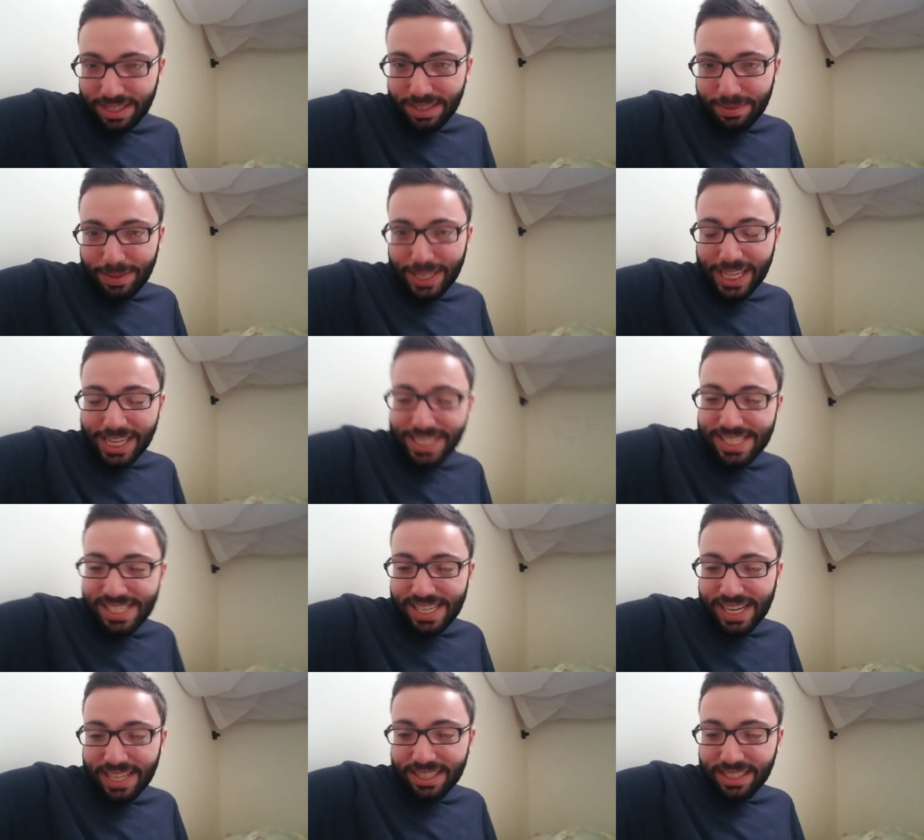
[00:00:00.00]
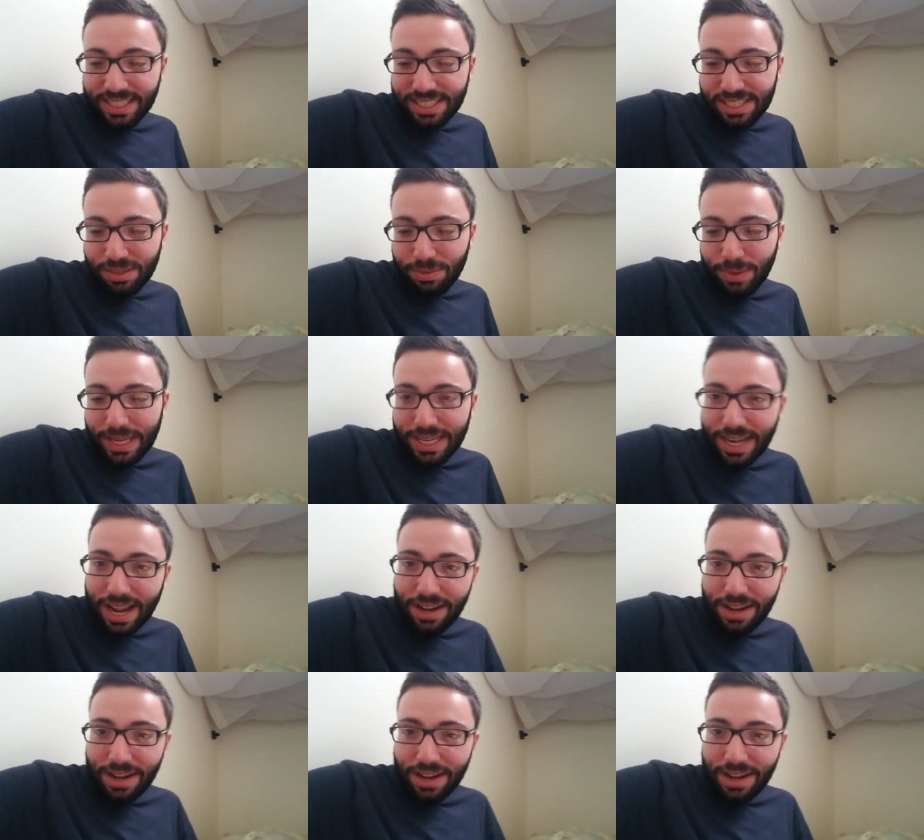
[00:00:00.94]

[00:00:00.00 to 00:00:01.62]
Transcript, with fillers: but like sickly sweet.